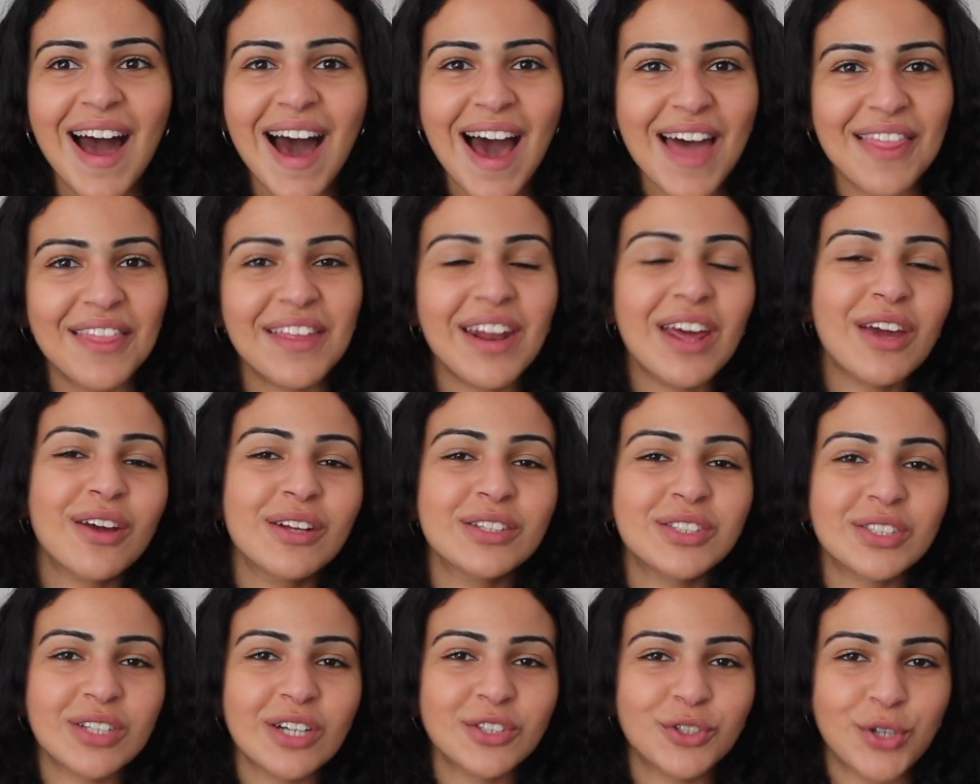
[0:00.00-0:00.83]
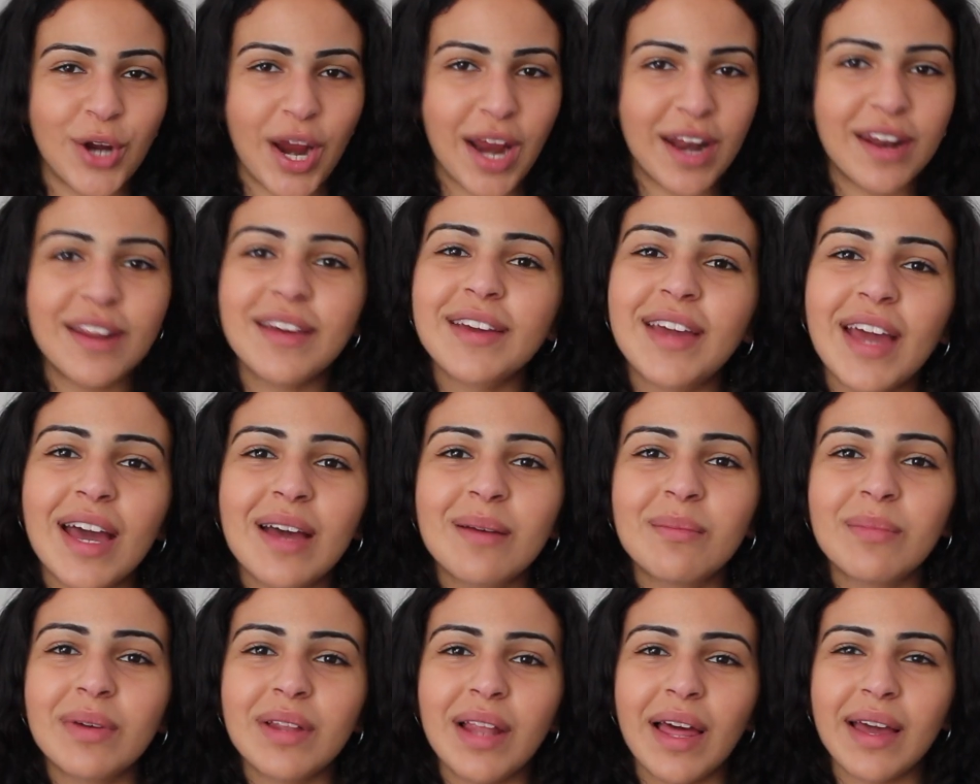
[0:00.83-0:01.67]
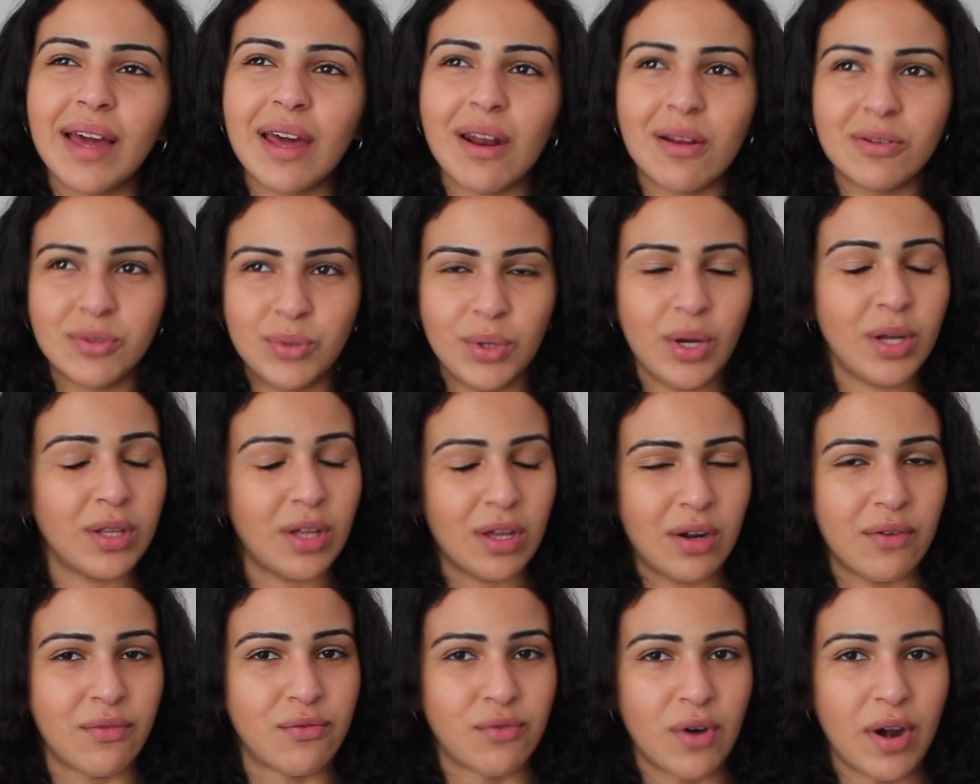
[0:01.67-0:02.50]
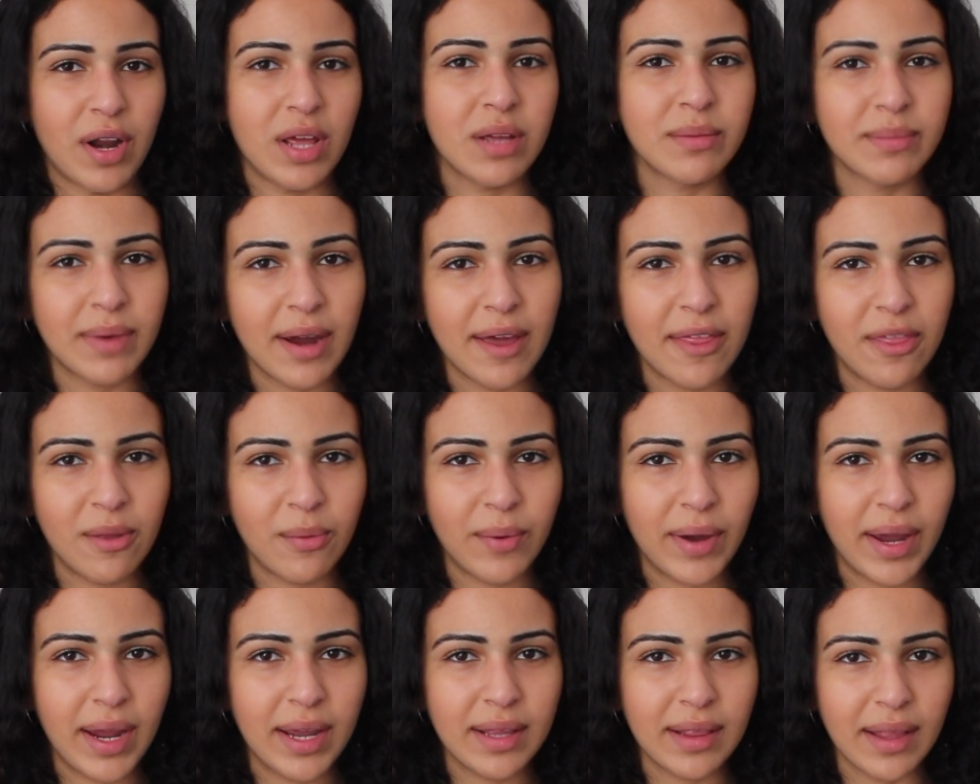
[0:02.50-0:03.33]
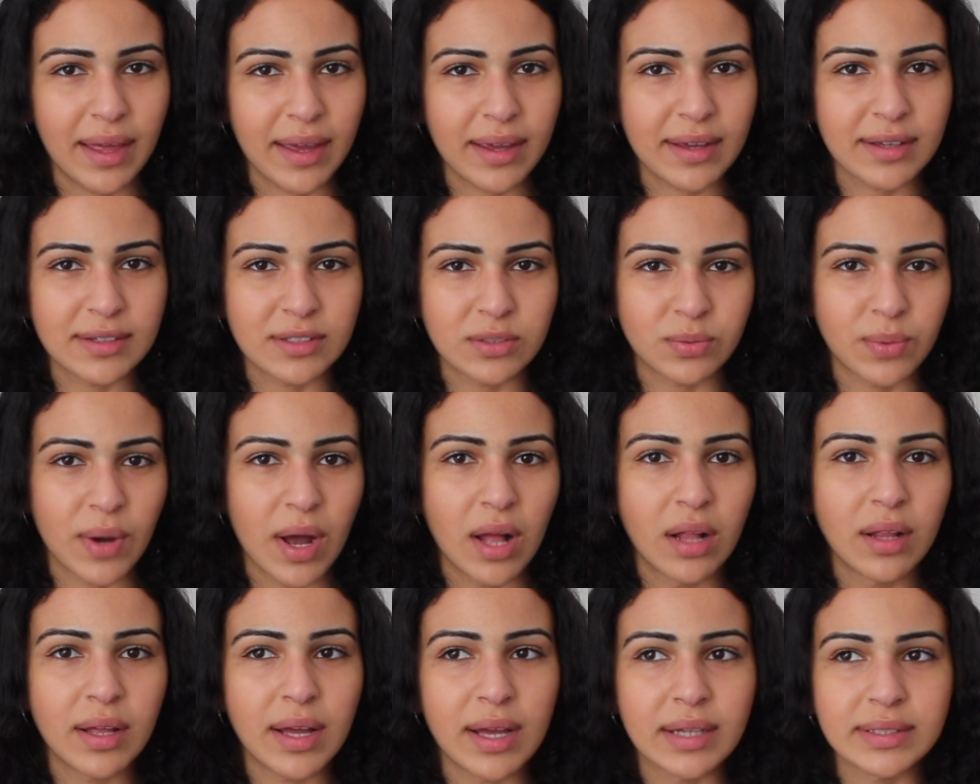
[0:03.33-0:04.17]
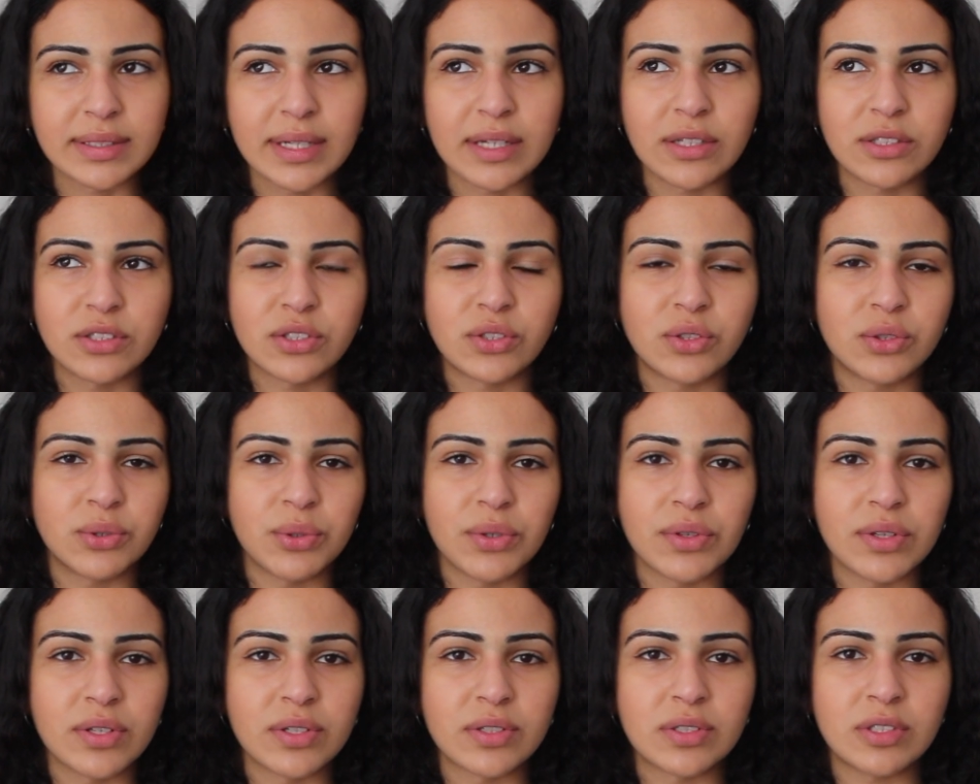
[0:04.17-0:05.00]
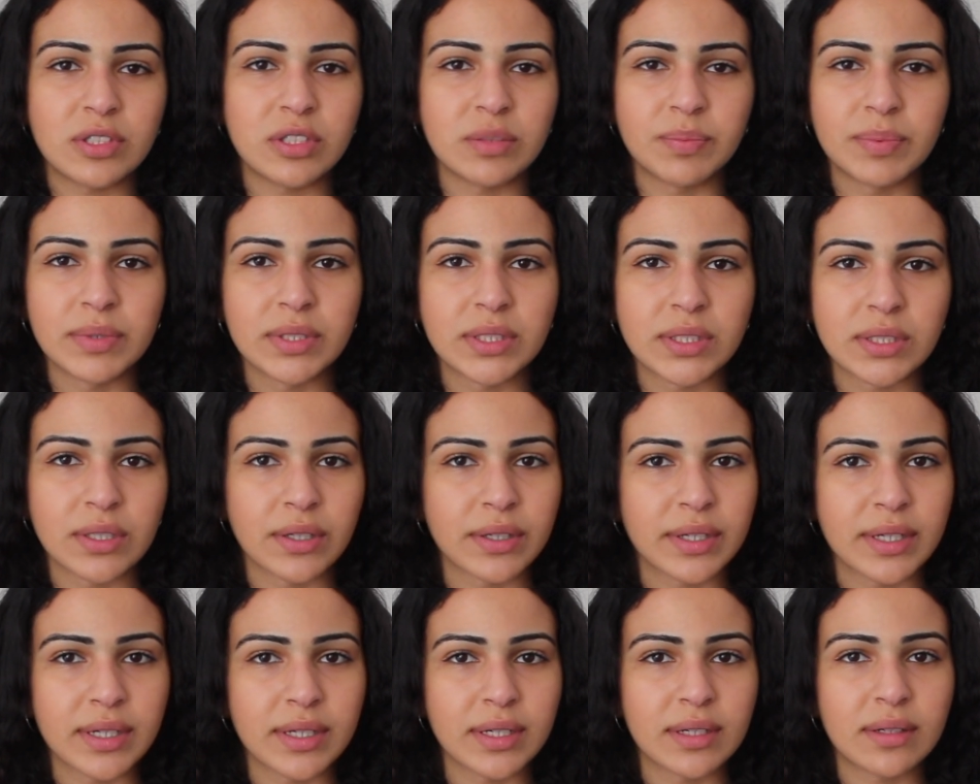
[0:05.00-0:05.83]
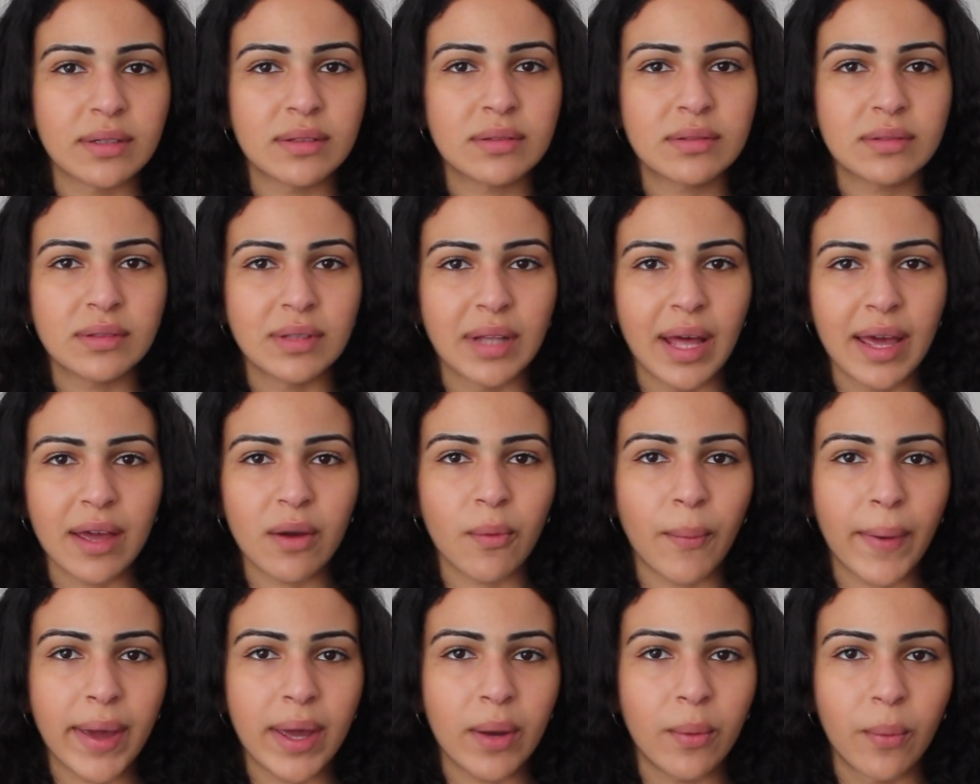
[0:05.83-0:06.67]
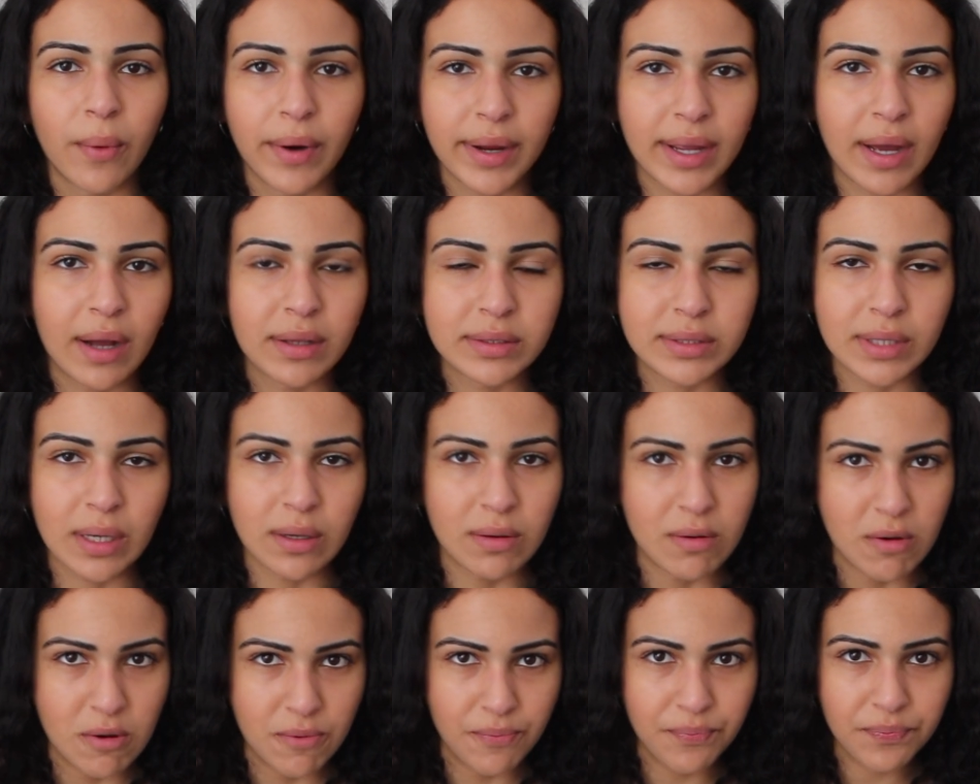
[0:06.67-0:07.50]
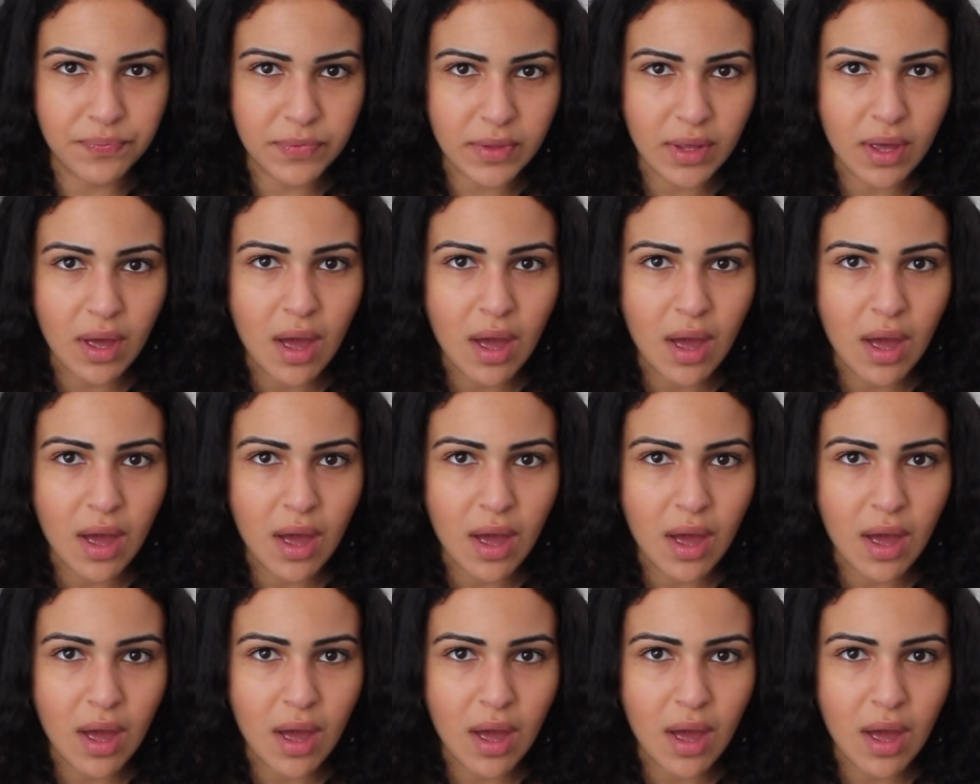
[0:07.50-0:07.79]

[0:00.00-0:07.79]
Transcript: and then I could start training again, but like, and I was doing a lot of running, by the way, like as well as like just doing these stupid circuit lightweight workouts at home.